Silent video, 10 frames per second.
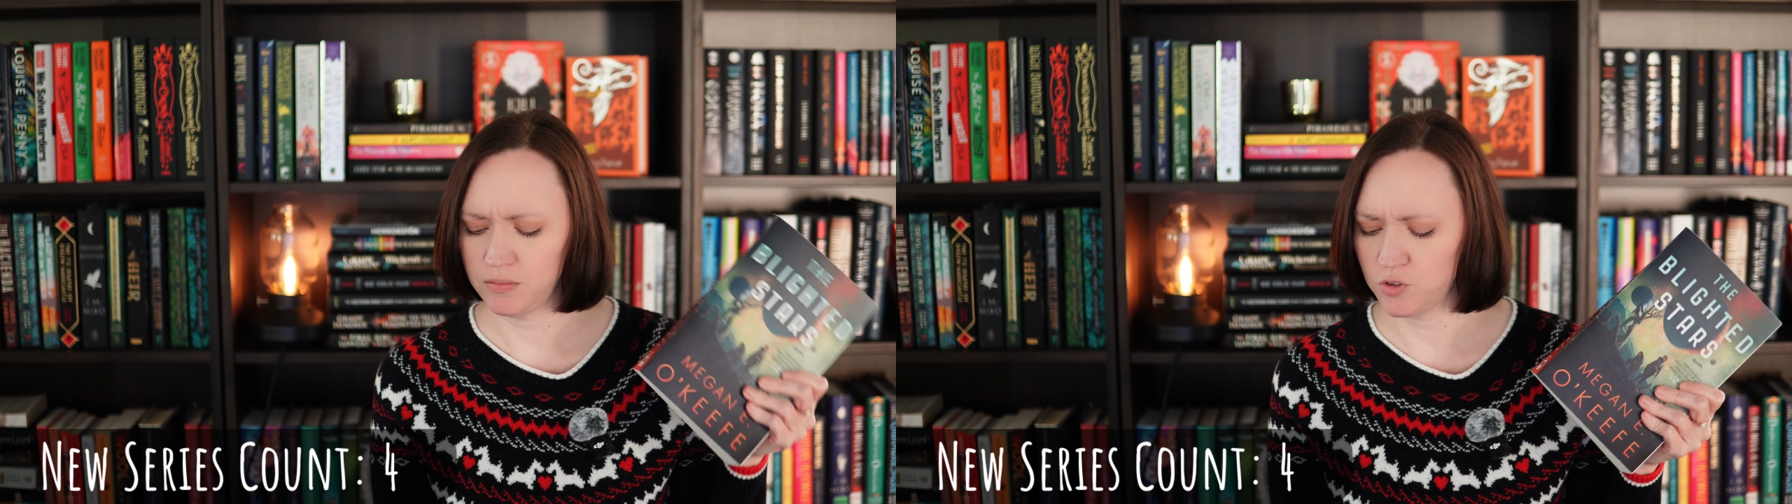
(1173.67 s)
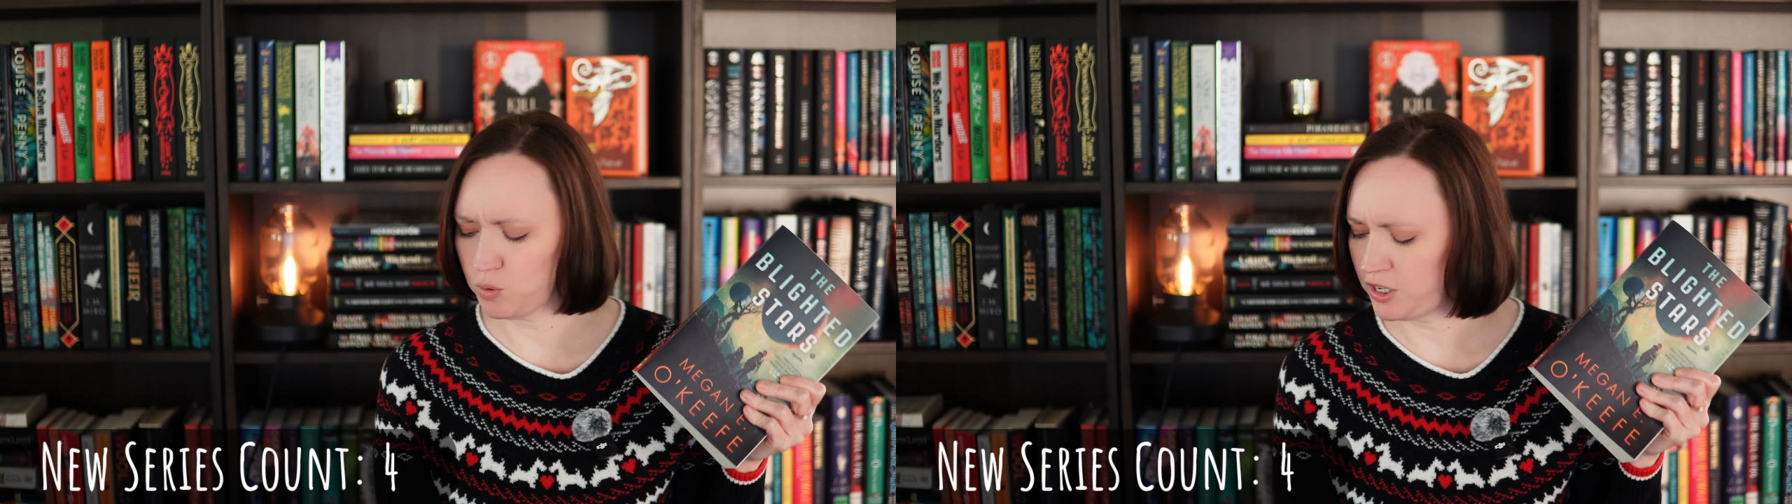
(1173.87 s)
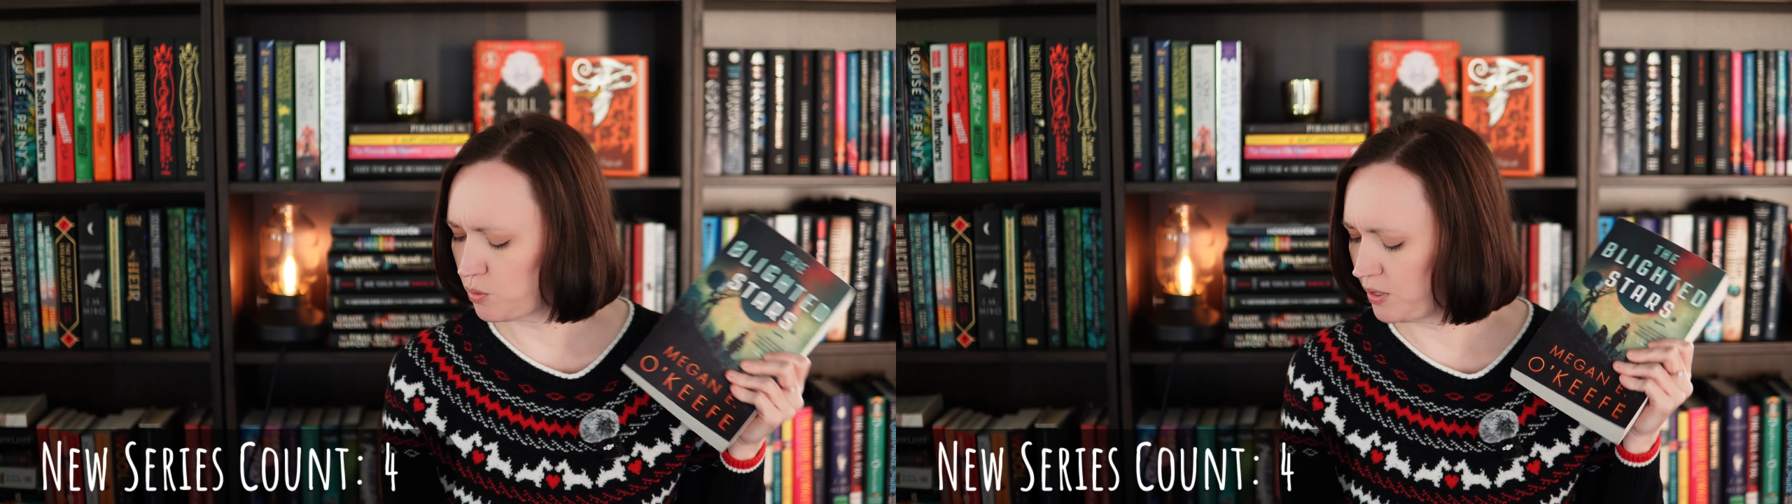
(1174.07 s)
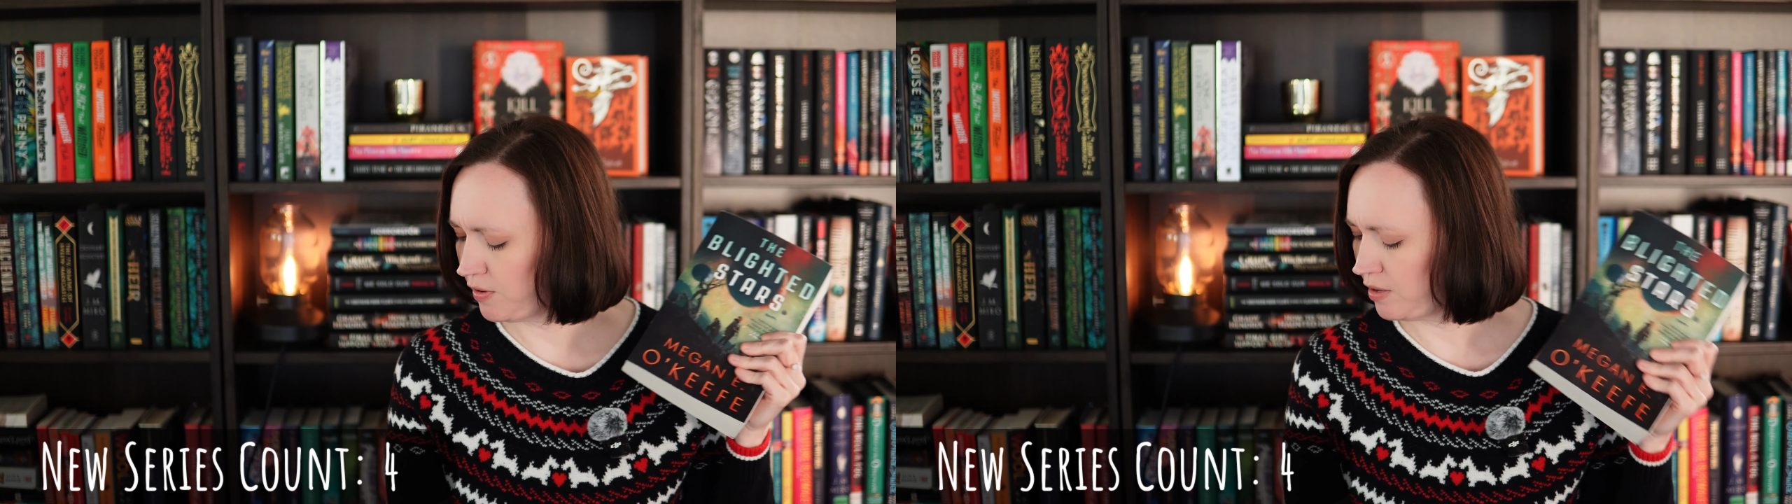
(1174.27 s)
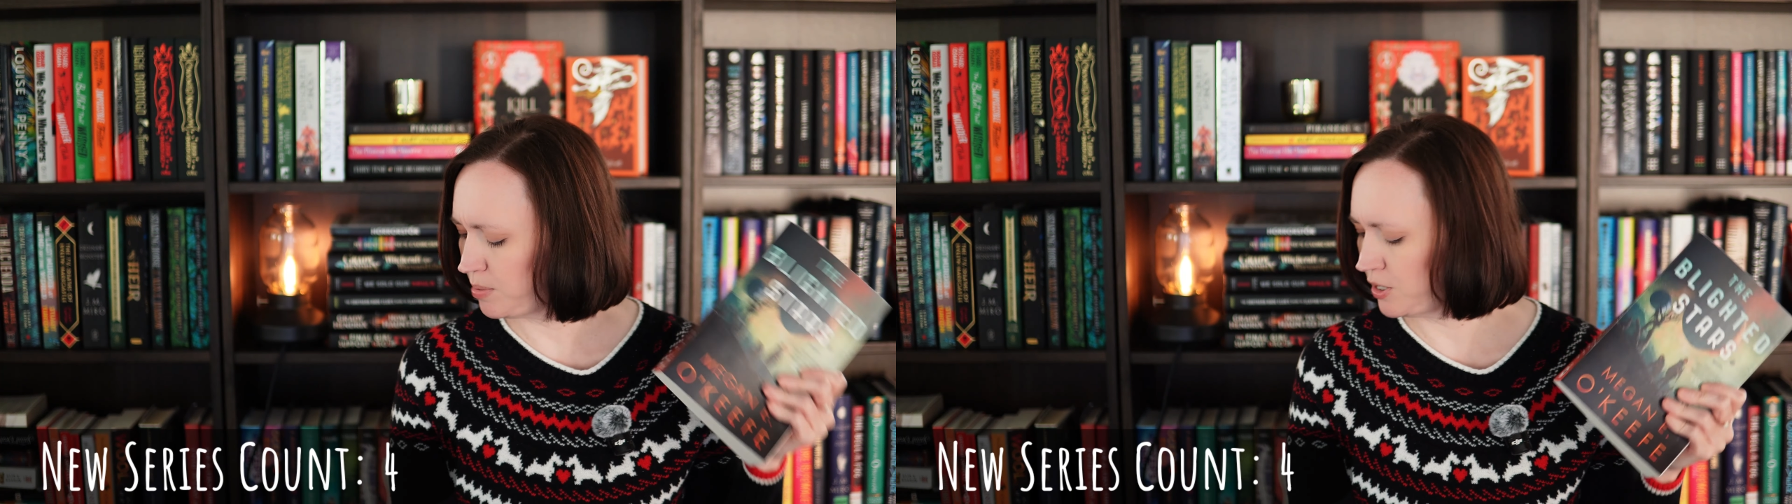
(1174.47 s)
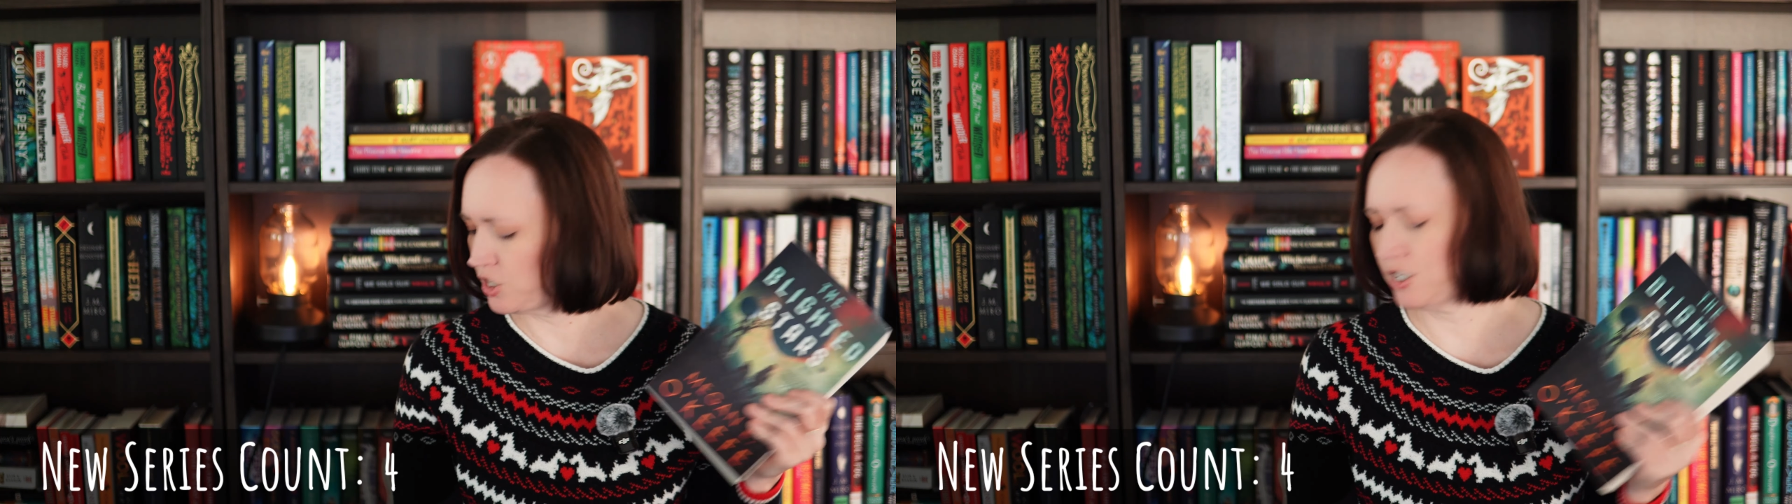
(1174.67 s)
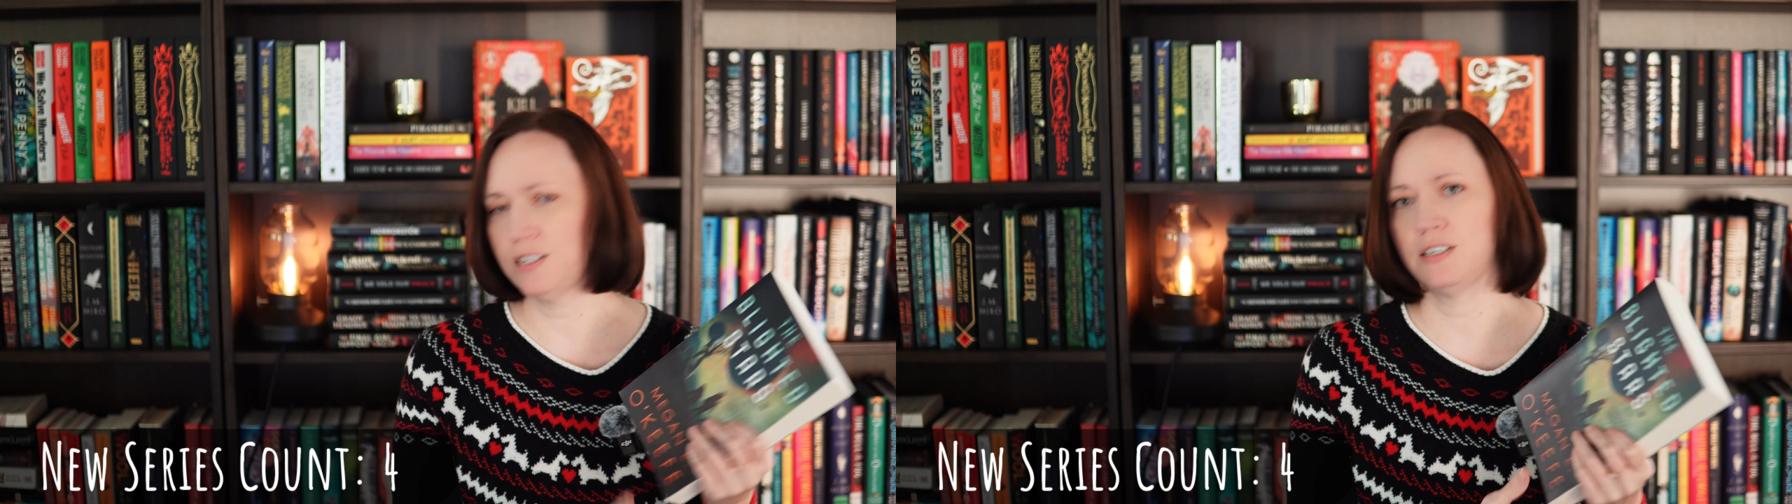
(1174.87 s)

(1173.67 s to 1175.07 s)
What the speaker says: 2025 purchase,